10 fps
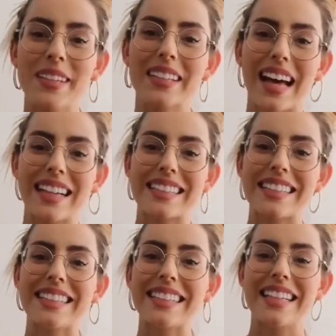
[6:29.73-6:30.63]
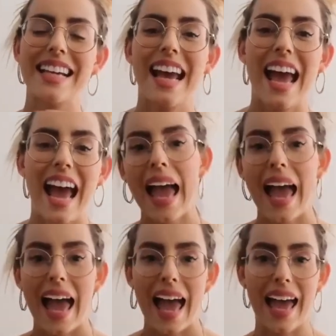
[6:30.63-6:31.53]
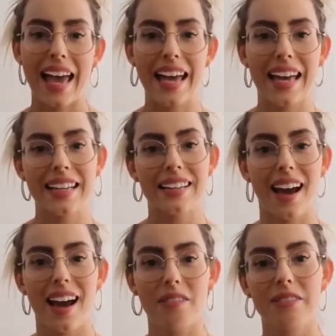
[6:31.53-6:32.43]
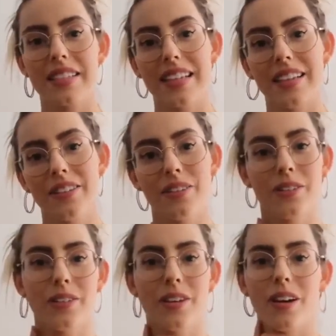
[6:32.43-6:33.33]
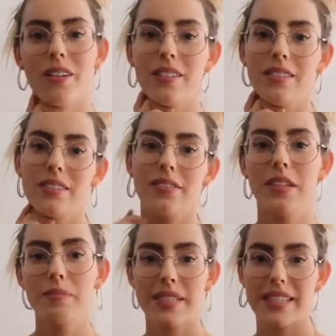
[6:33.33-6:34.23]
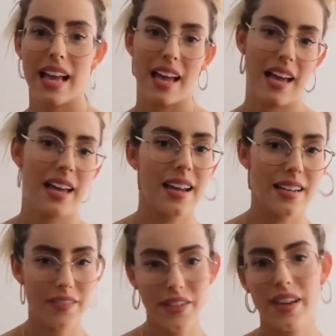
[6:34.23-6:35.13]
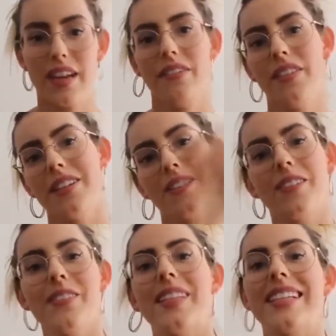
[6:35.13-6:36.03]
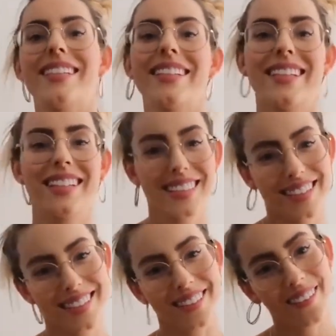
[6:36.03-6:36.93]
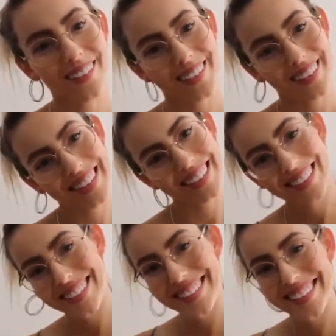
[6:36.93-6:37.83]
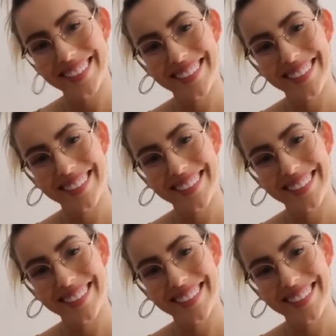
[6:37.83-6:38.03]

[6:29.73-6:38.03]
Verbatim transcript: hope you liked it and I will see you on the flip side. I never know how to finish off these things. It's awkward.